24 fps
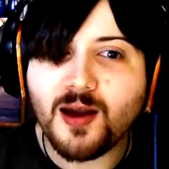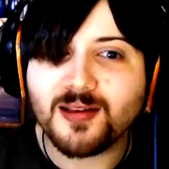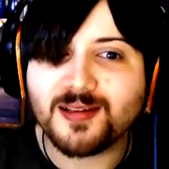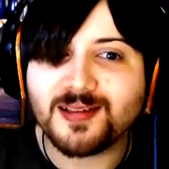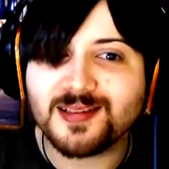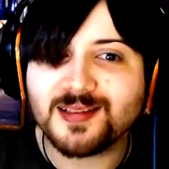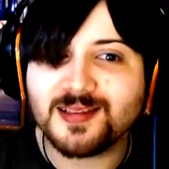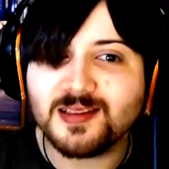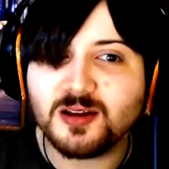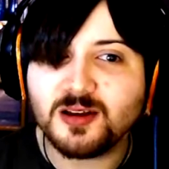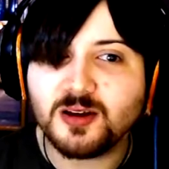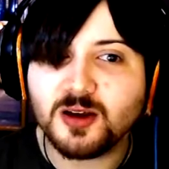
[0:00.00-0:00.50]

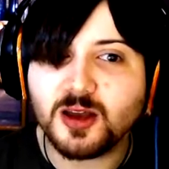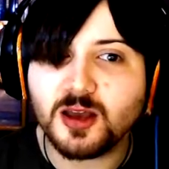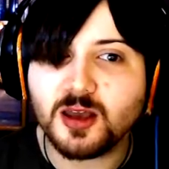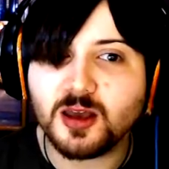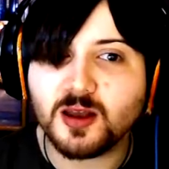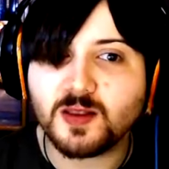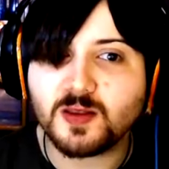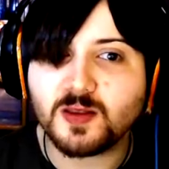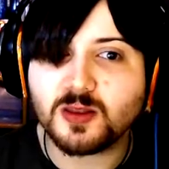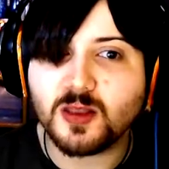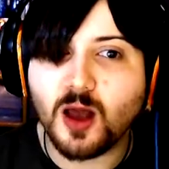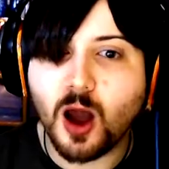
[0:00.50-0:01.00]
Look
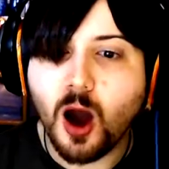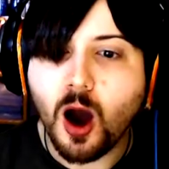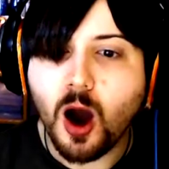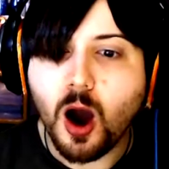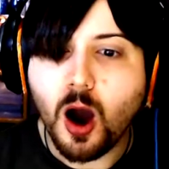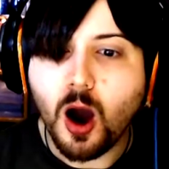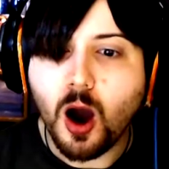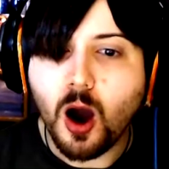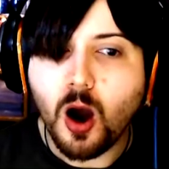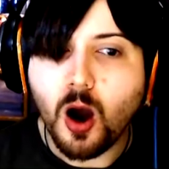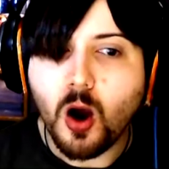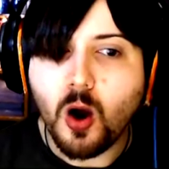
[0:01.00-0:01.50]
at...
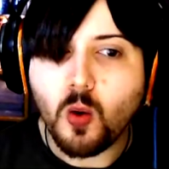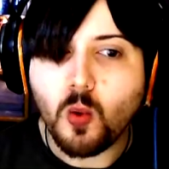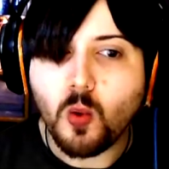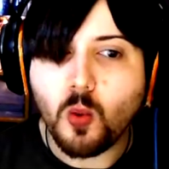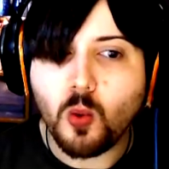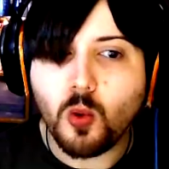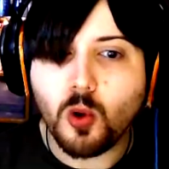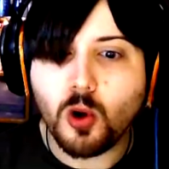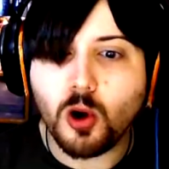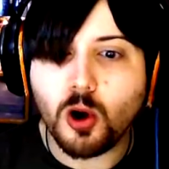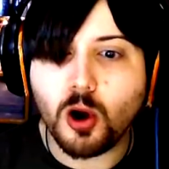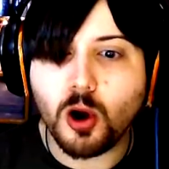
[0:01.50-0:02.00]
Oh,
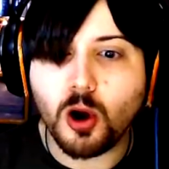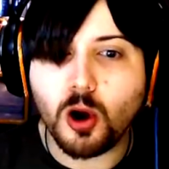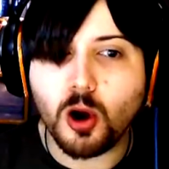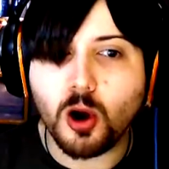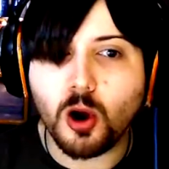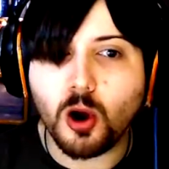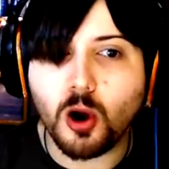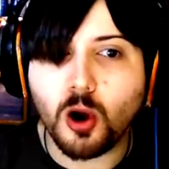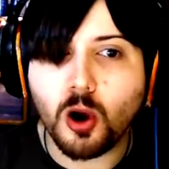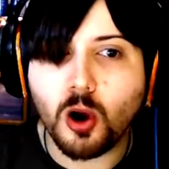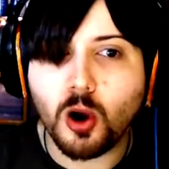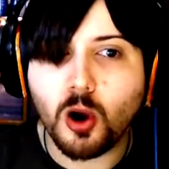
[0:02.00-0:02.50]

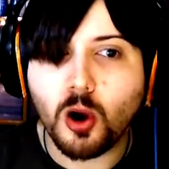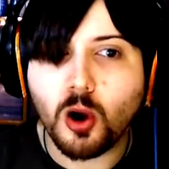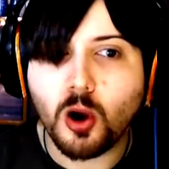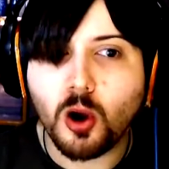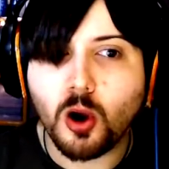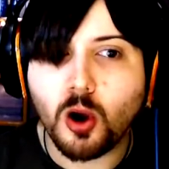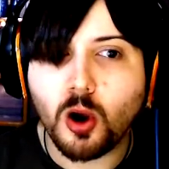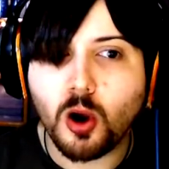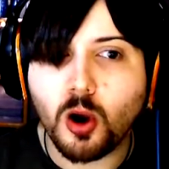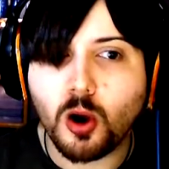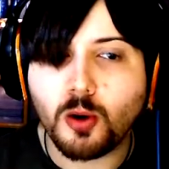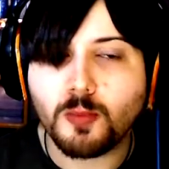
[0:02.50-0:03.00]
whoa!
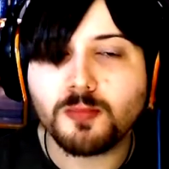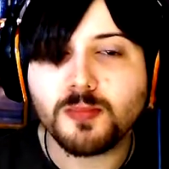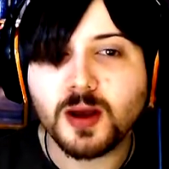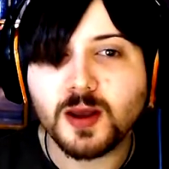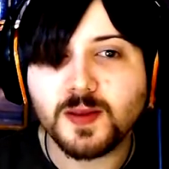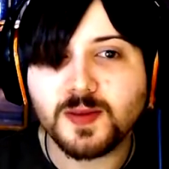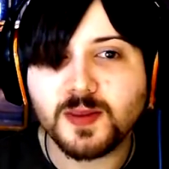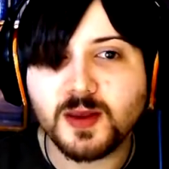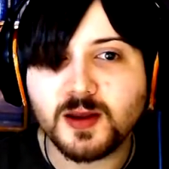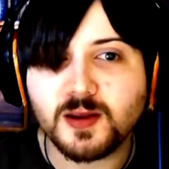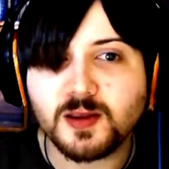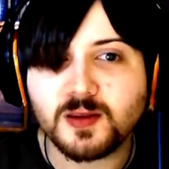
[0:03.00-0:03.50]
Man,
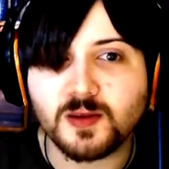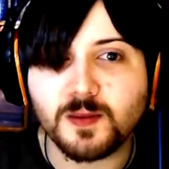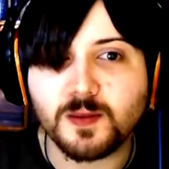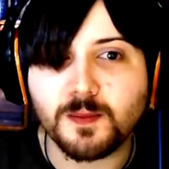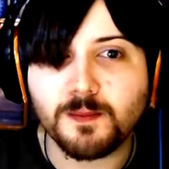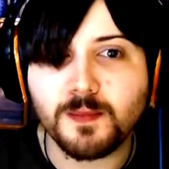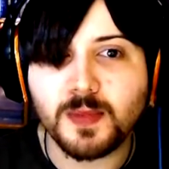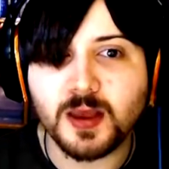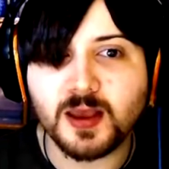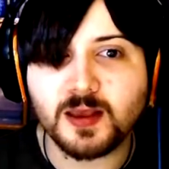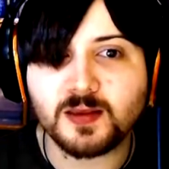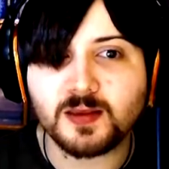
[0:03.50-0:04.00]
that is
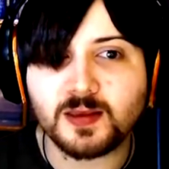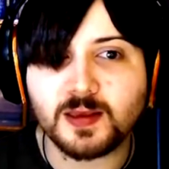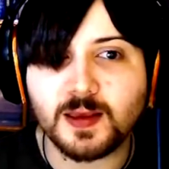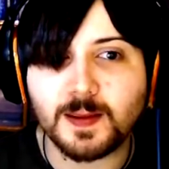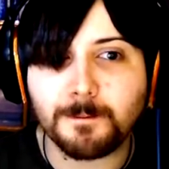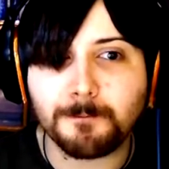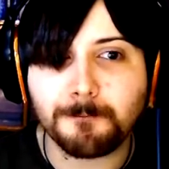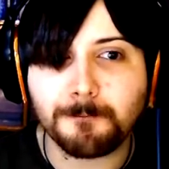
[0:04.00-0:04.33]
amazing.